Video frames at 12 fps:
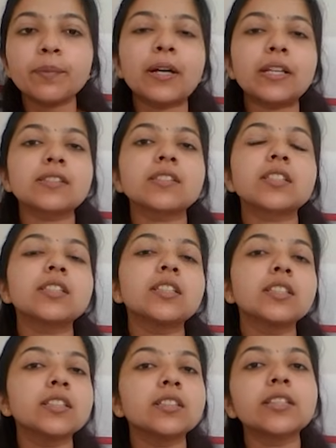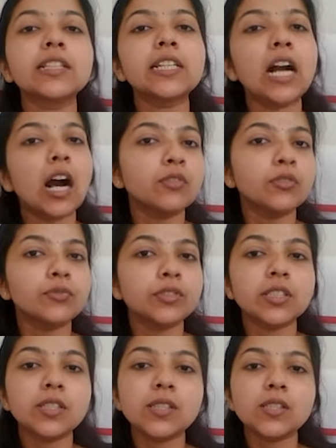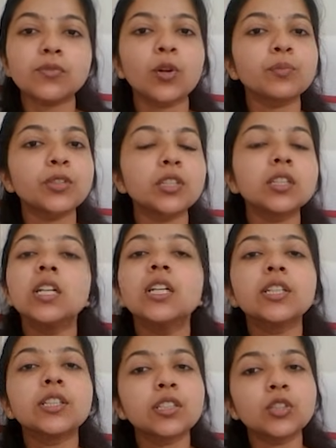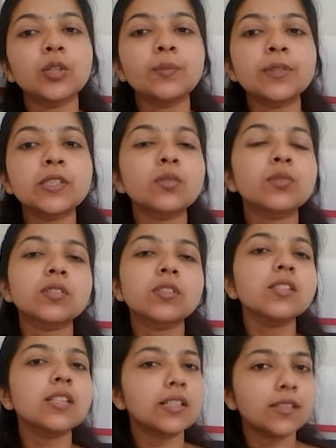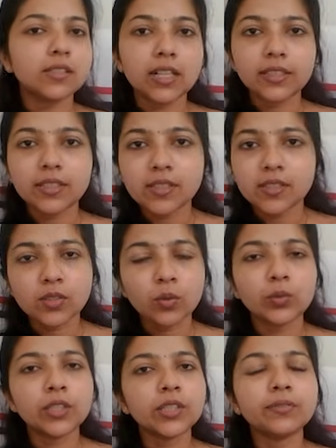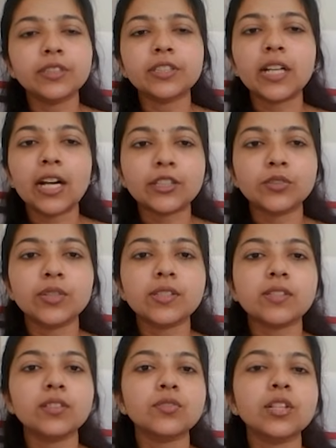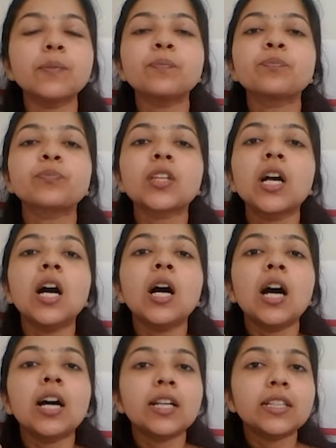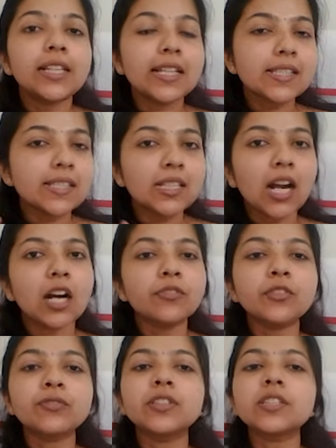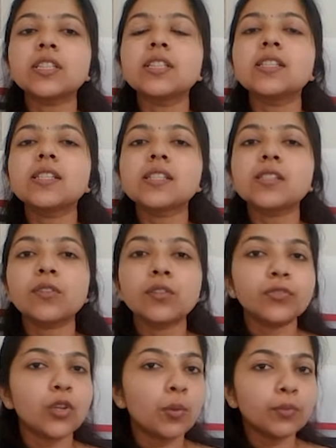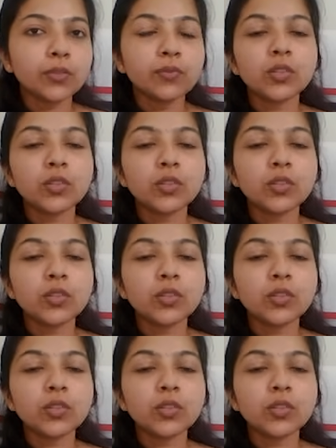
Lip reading: capacity, then nearly half of it is from the renewable sources, that is solar, wind, hydro, etc. Less than half of it is from the